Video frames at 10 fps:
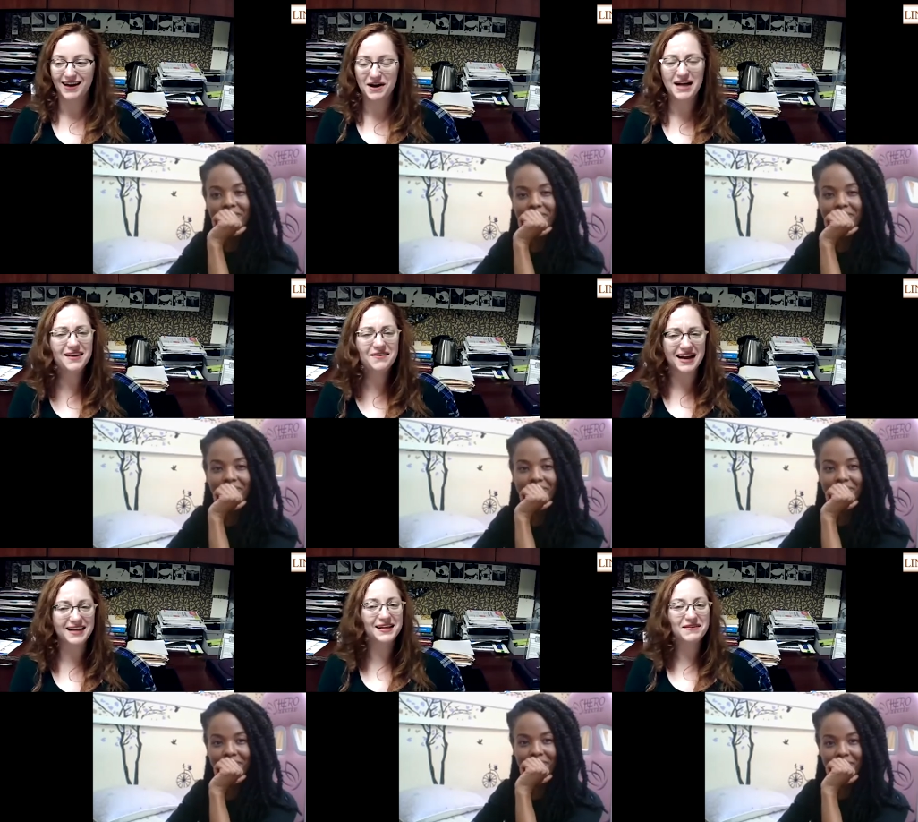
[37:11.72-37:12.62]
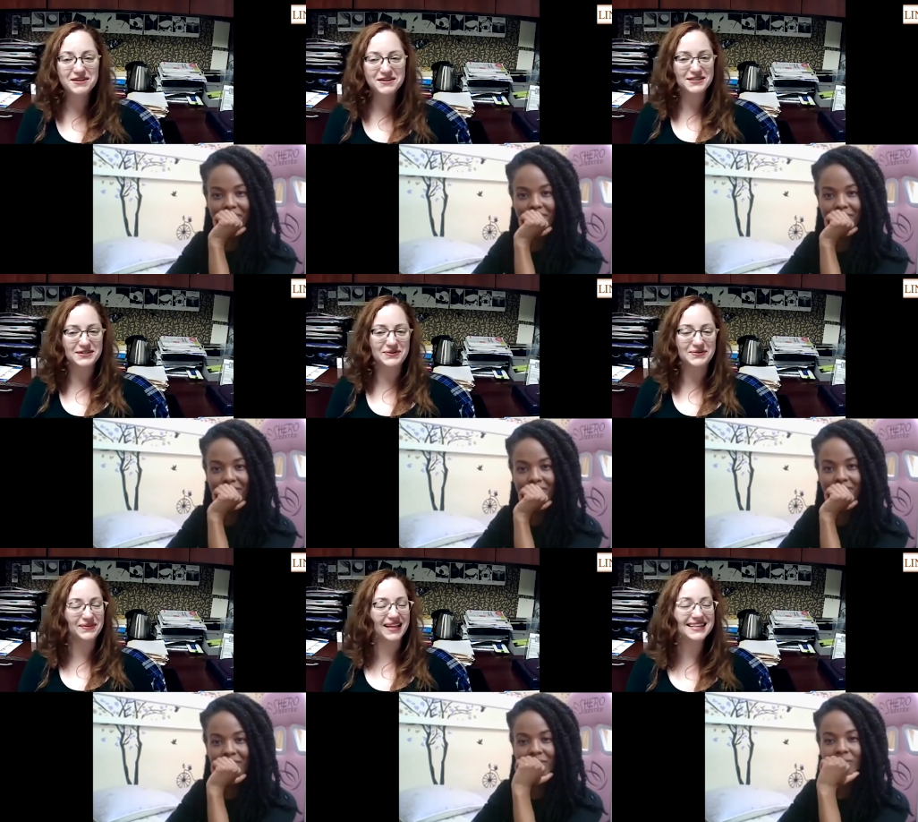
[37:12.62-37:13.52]
Speaker 1: I love that. I love the
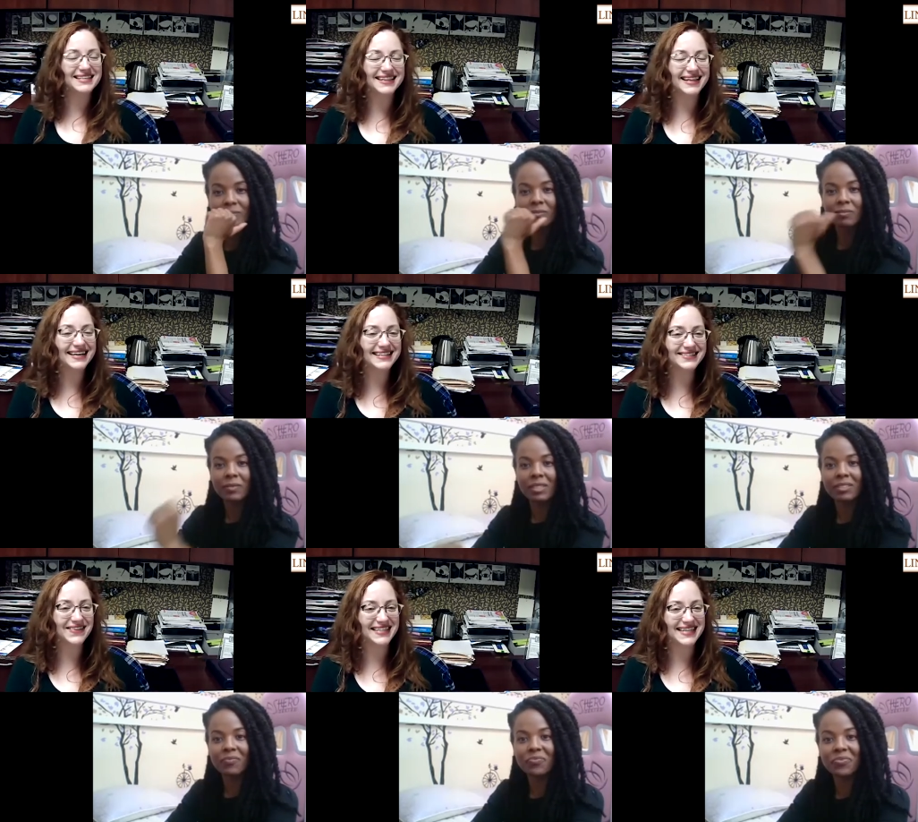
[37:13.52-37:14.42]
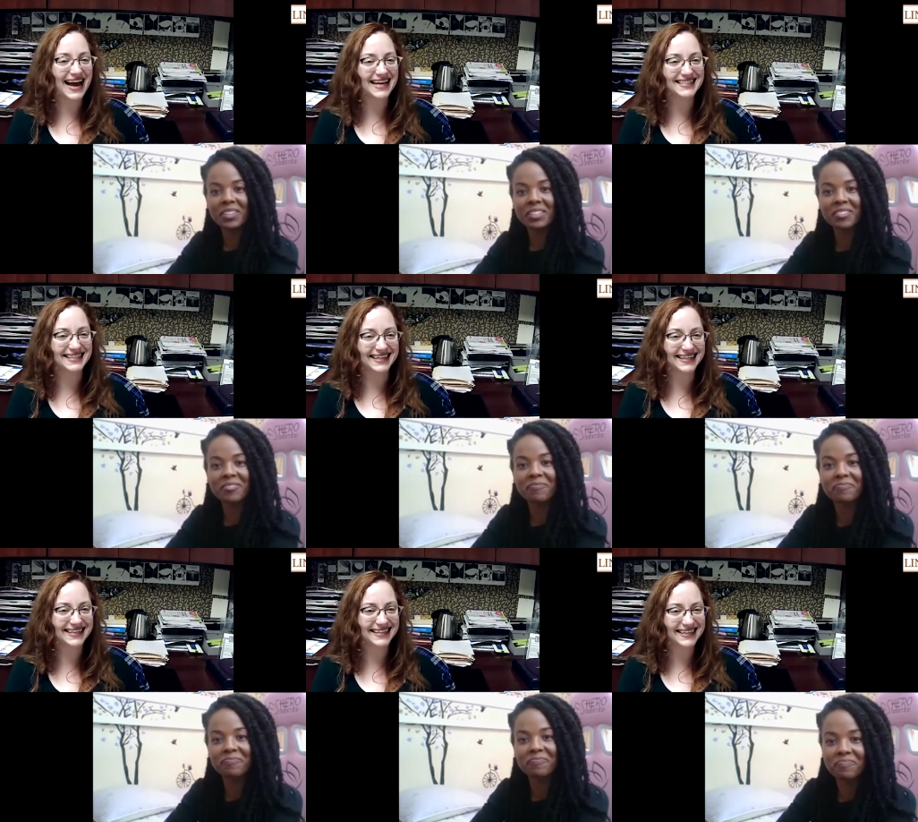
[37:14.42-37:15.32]
saloon. That's that is
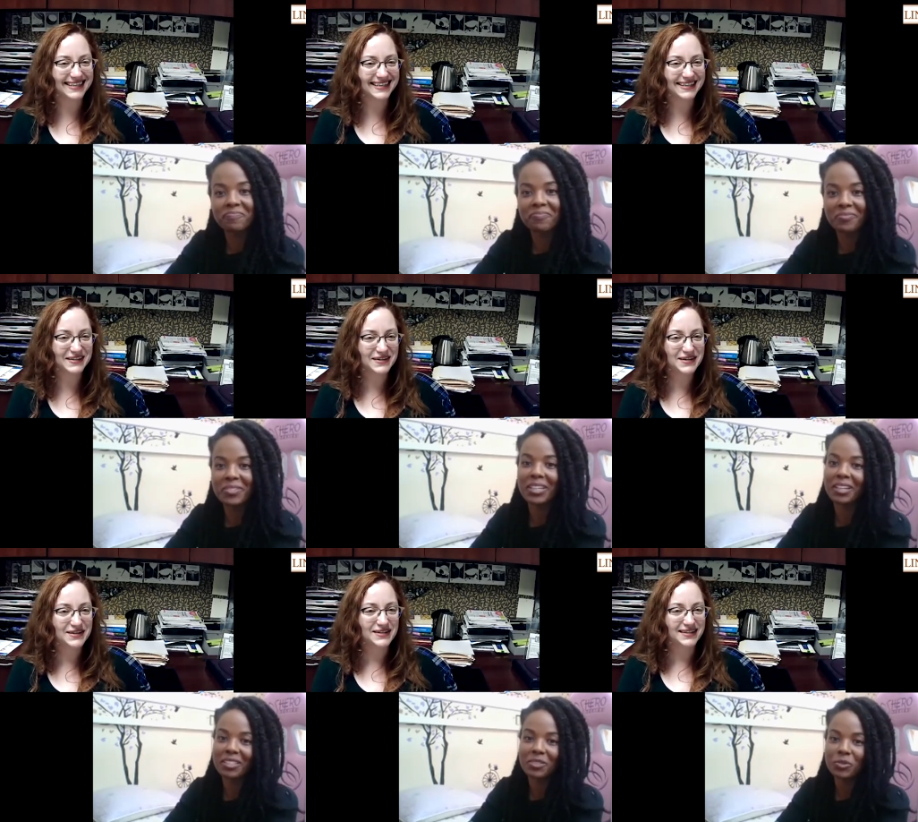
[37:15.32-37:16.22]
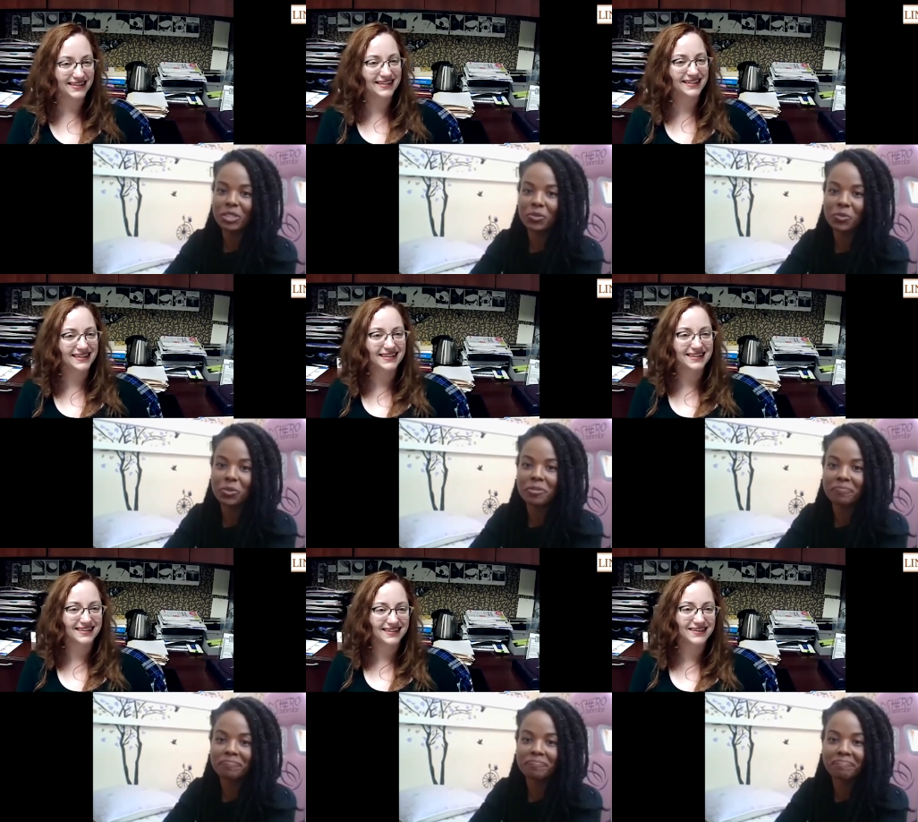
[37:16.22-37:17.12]
fantastic.
Speaker 2: Yeah, it's really cool.
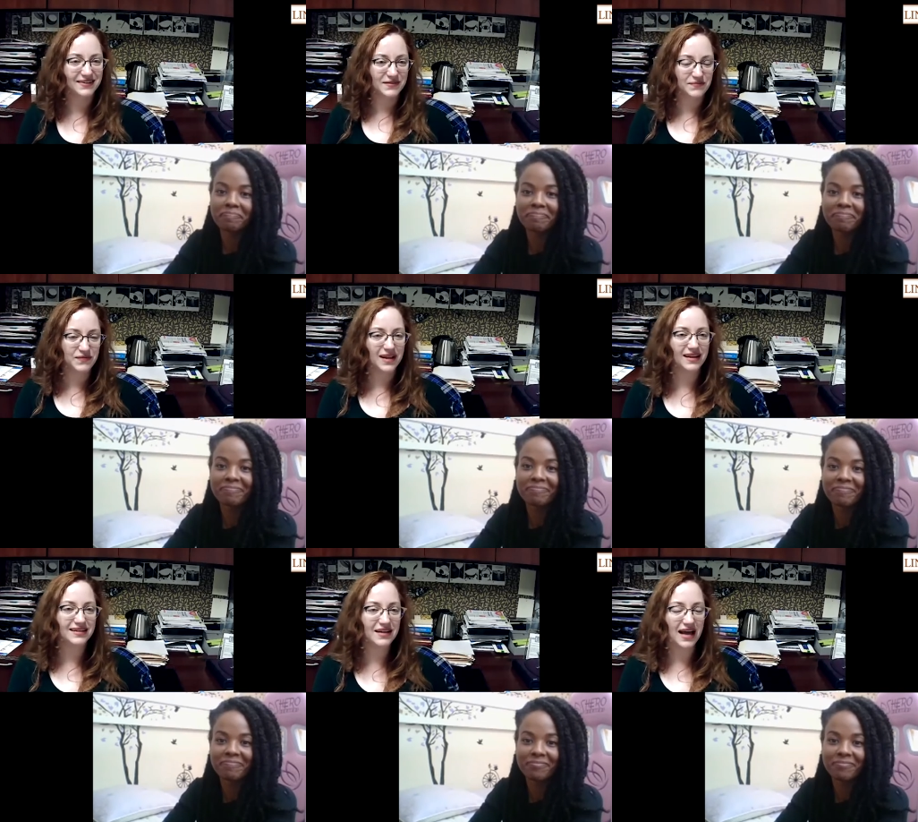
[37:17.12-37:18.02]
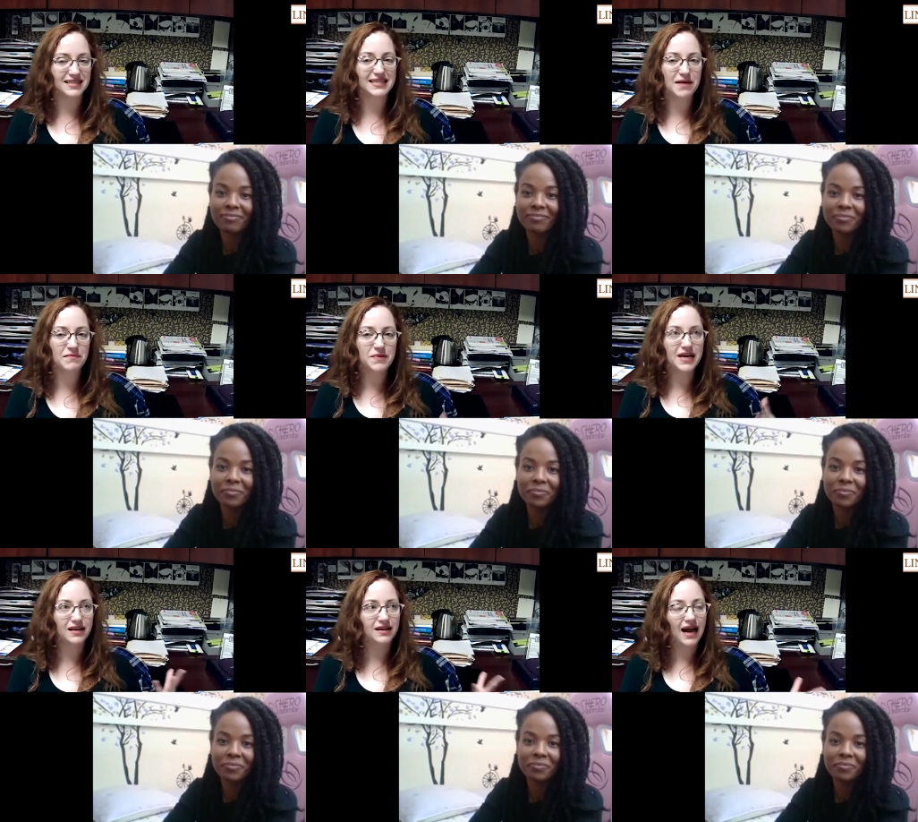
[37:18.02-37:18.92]
Speaker 1: Has that
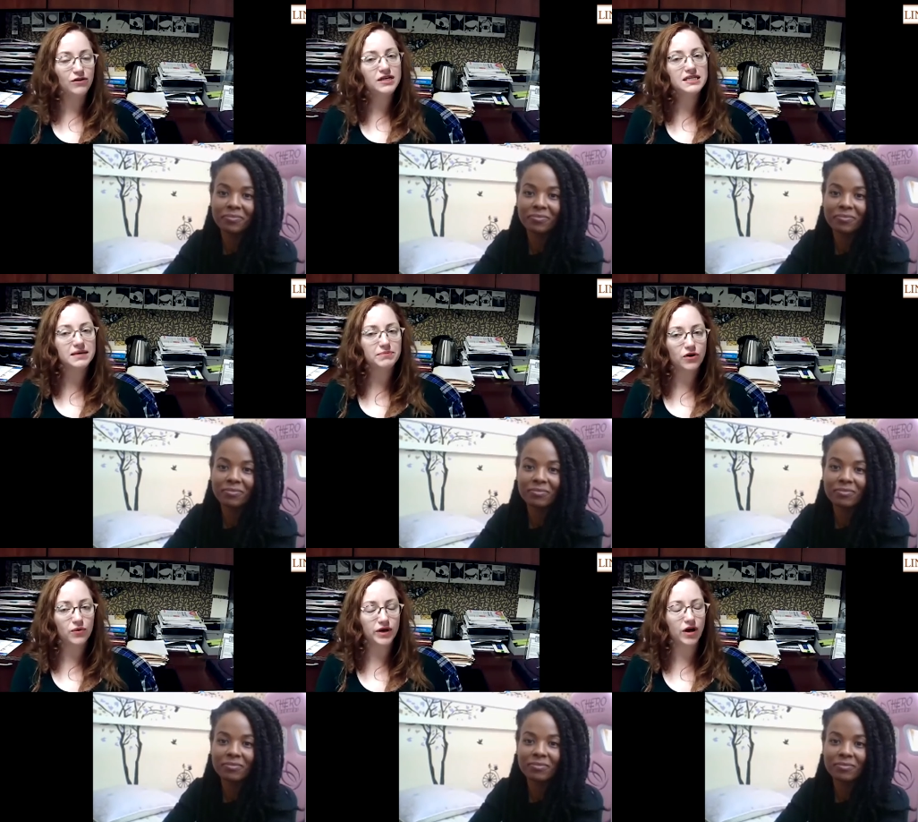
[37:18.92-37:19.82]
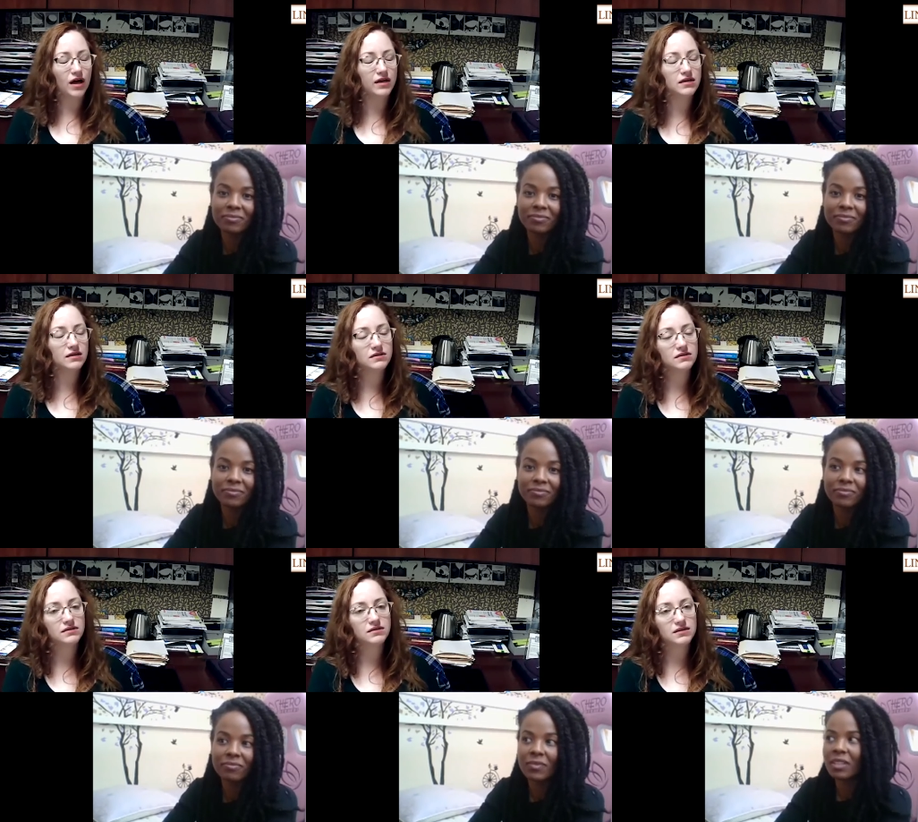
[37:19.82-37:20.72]
been how long has that been going on?
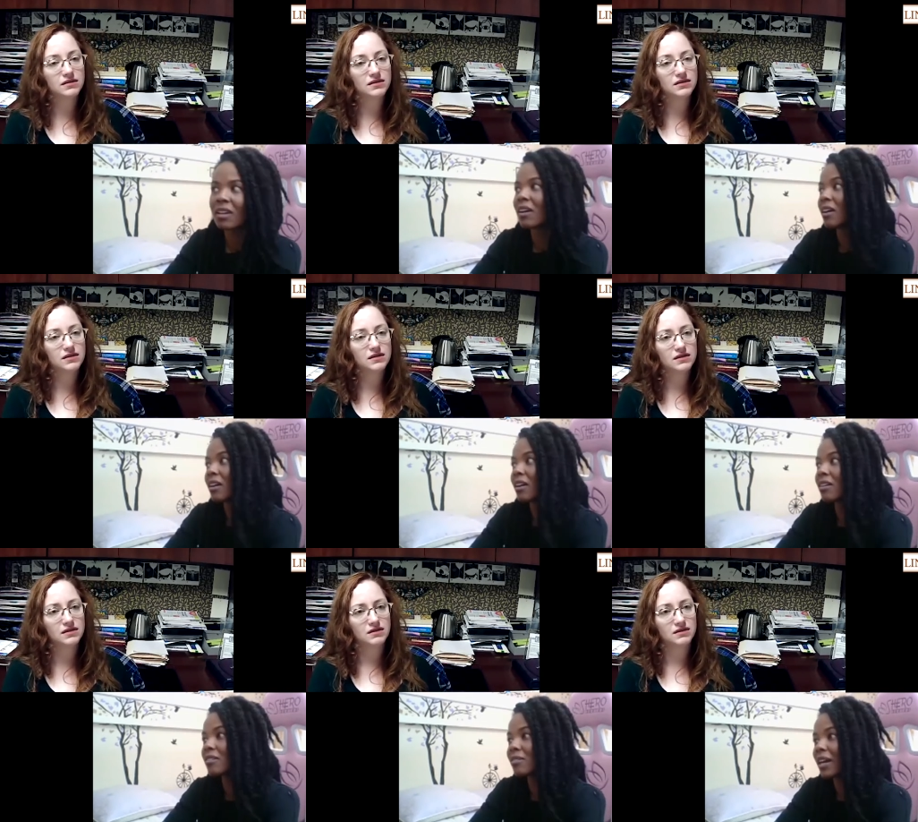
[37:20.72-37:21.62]
Speaker 2: Oh,